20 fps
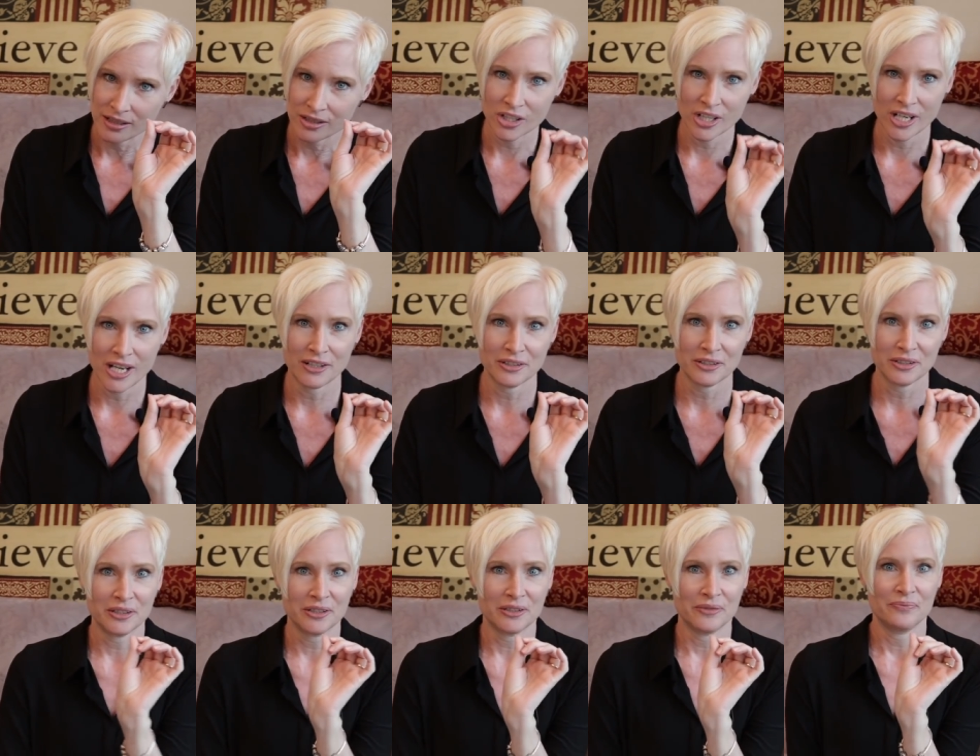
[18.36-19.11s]

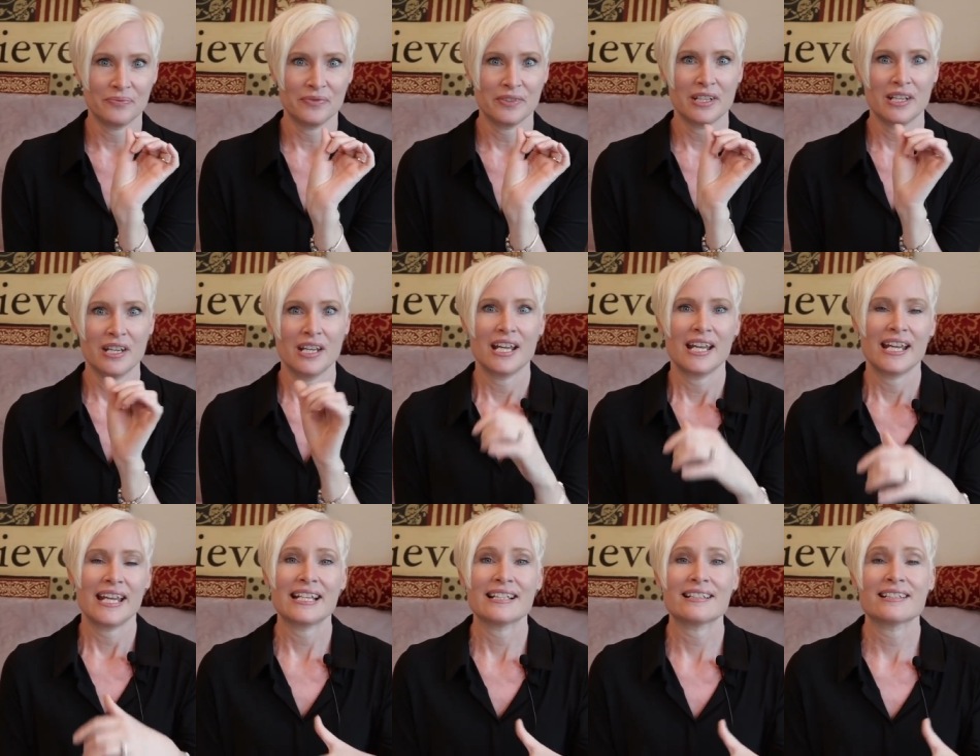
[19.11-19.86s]
channel.
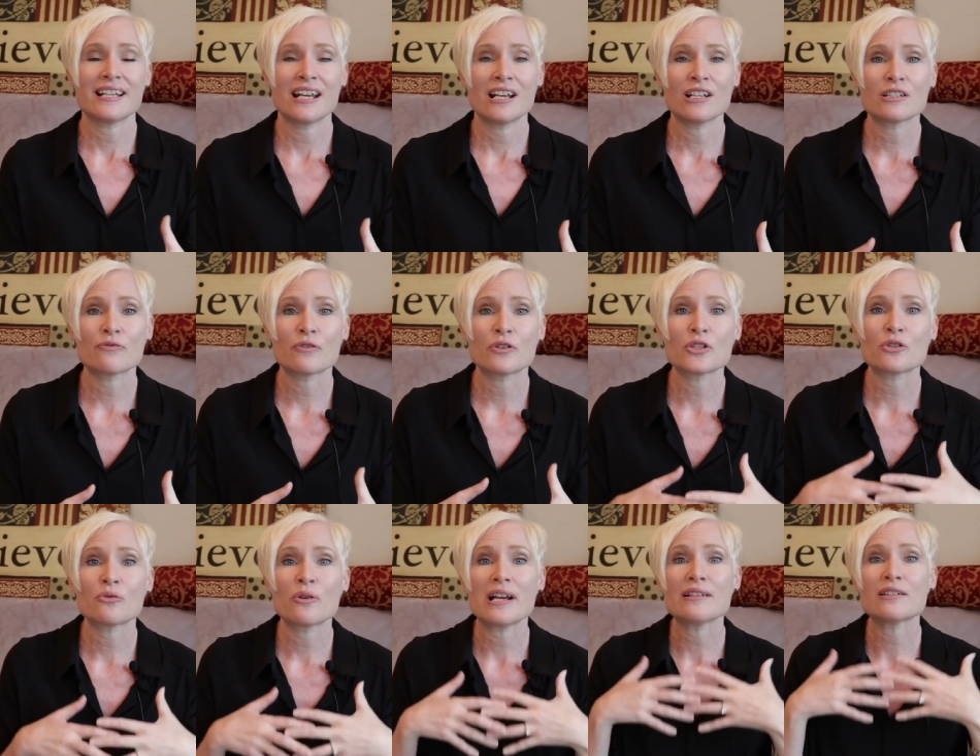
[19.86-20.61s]
It stands for
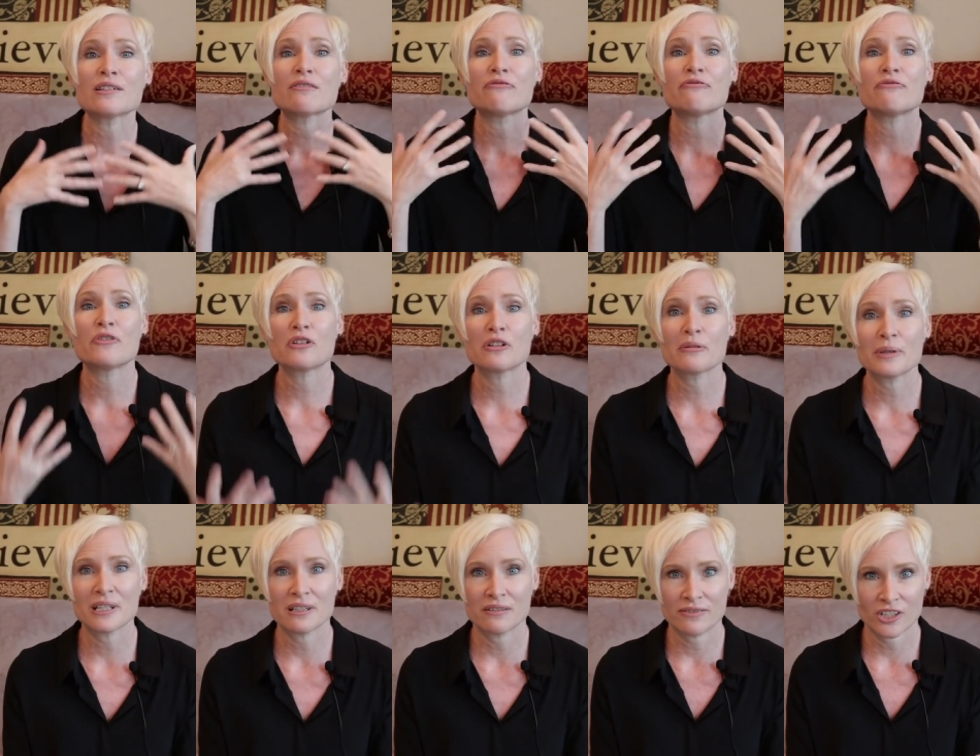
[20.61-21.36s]

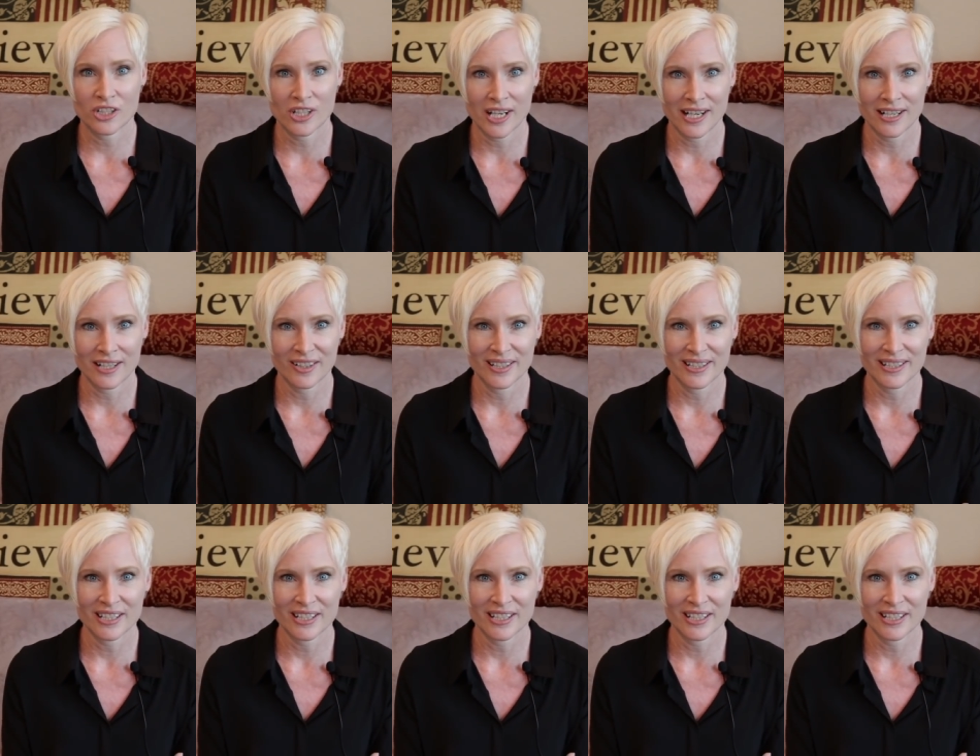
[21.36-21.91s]
transformative channel.